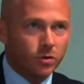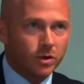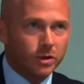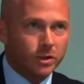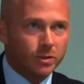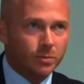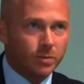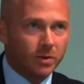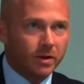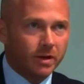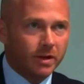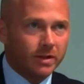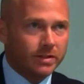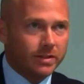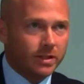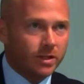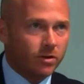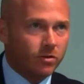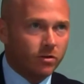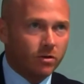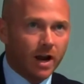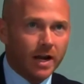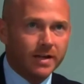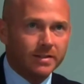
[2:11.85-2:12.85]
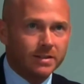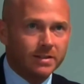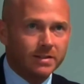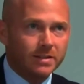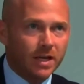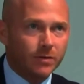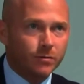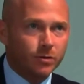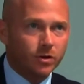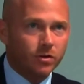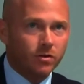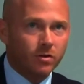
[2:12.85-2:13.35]
are experiencing crisis
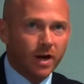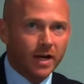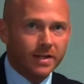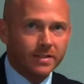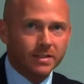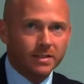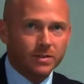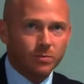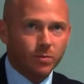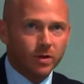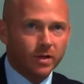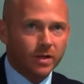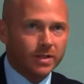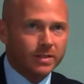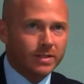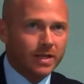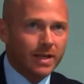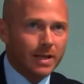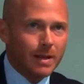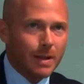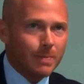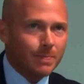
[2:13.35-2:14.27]
after crisis because